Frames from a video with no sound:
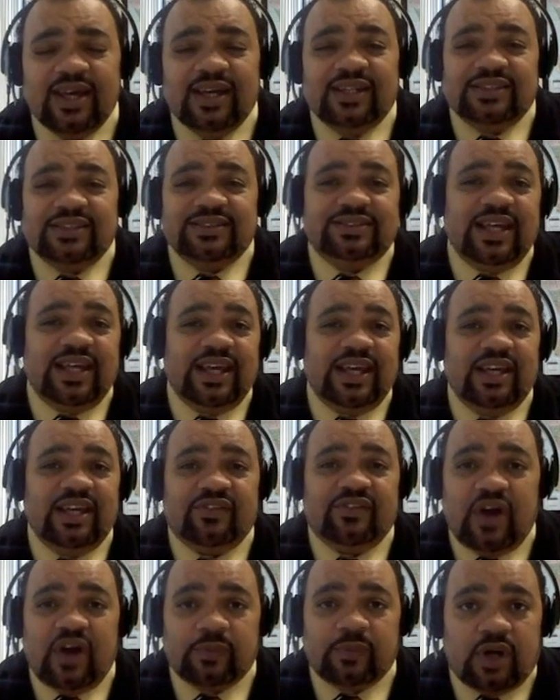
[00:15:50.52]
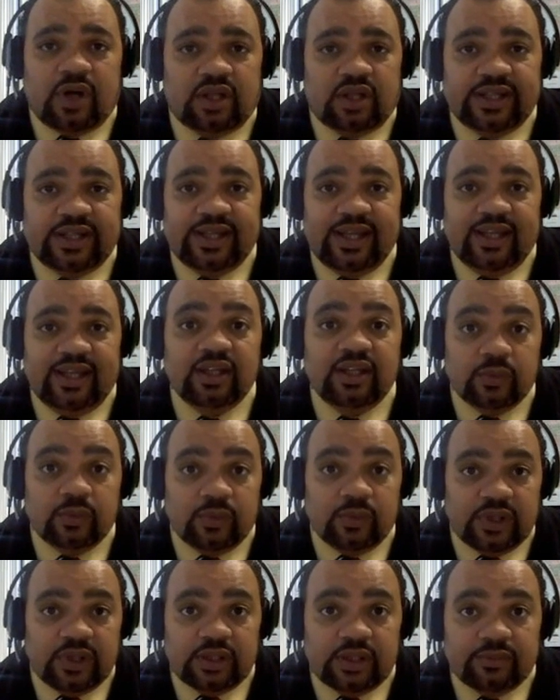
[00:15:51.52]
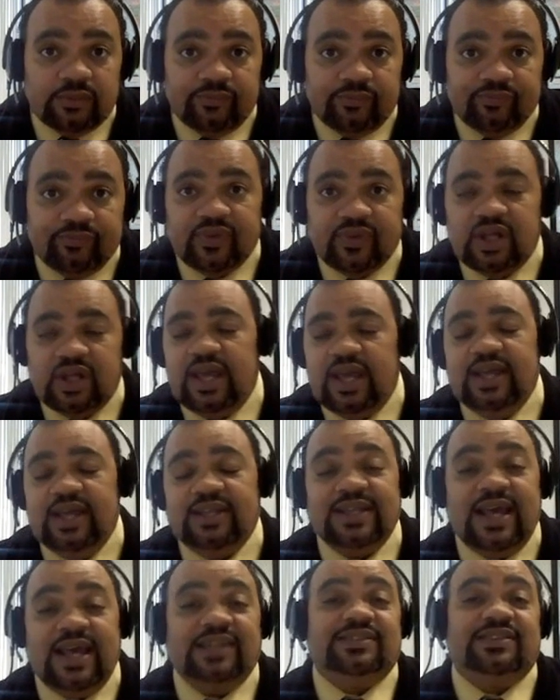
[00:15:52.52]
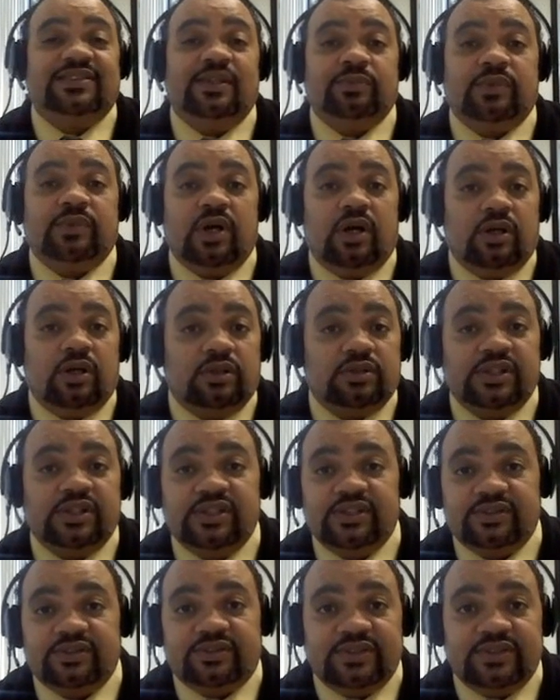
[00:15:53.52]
Say if I'm calling Inglewood and that zip code is